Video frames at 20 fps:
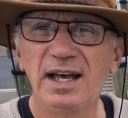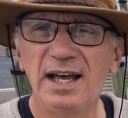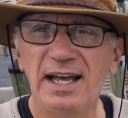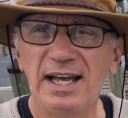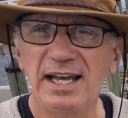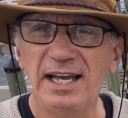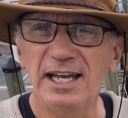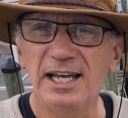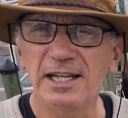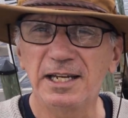
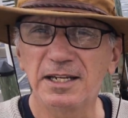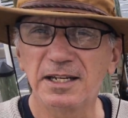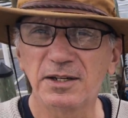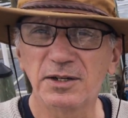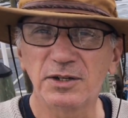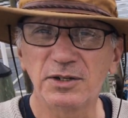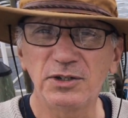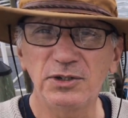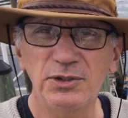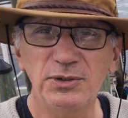and
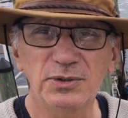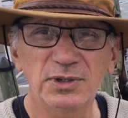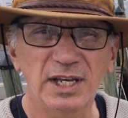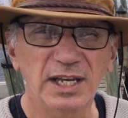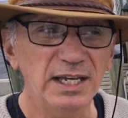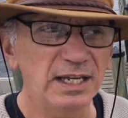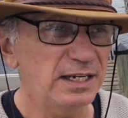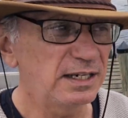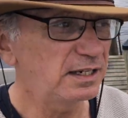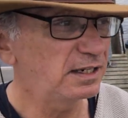you
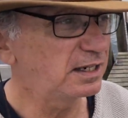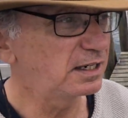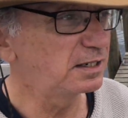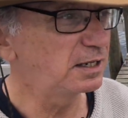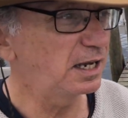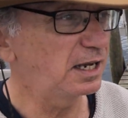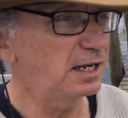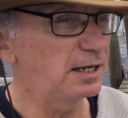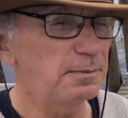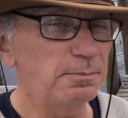can
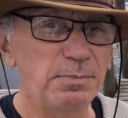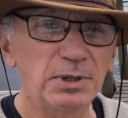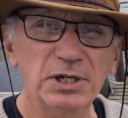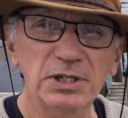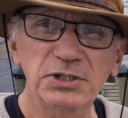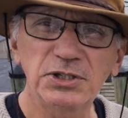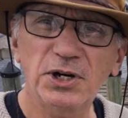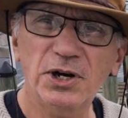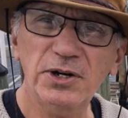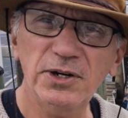book
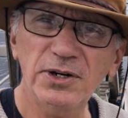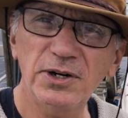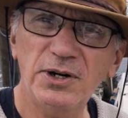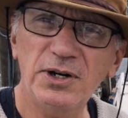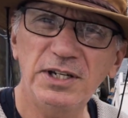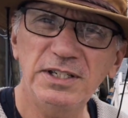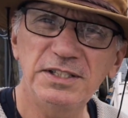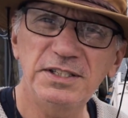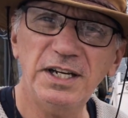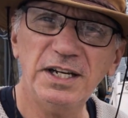a charter
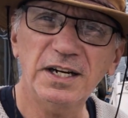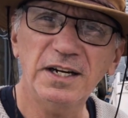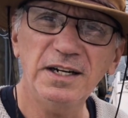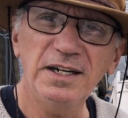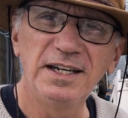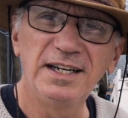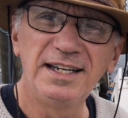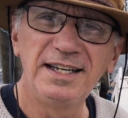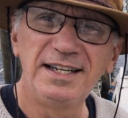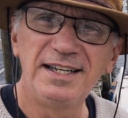on Tigger
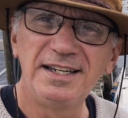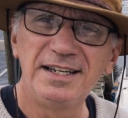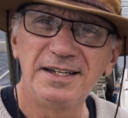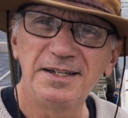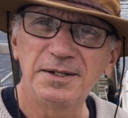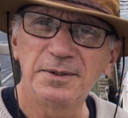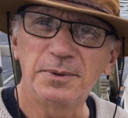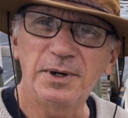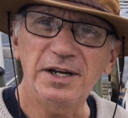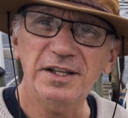
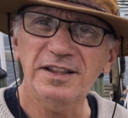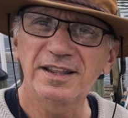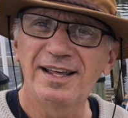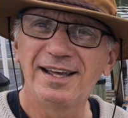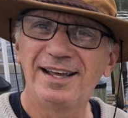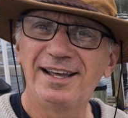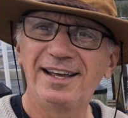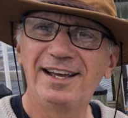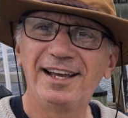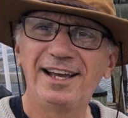with
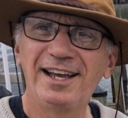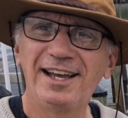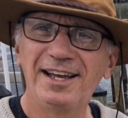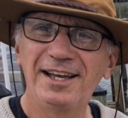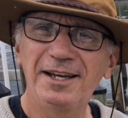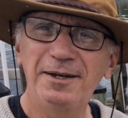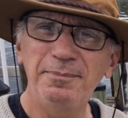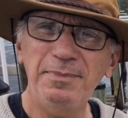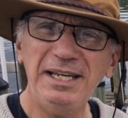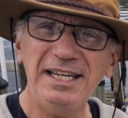
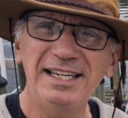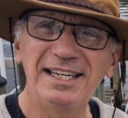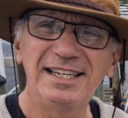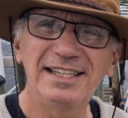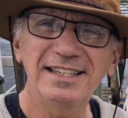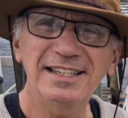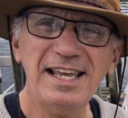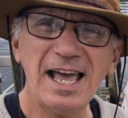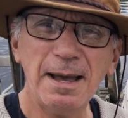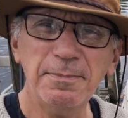me,
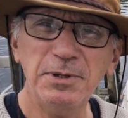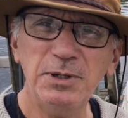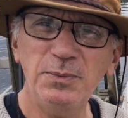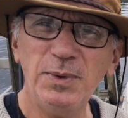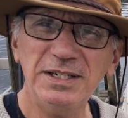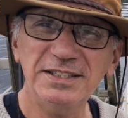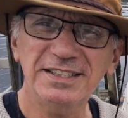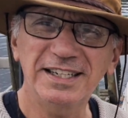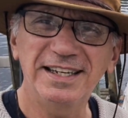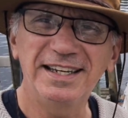Captain
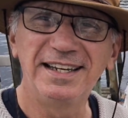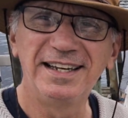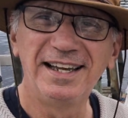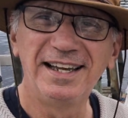Wesley.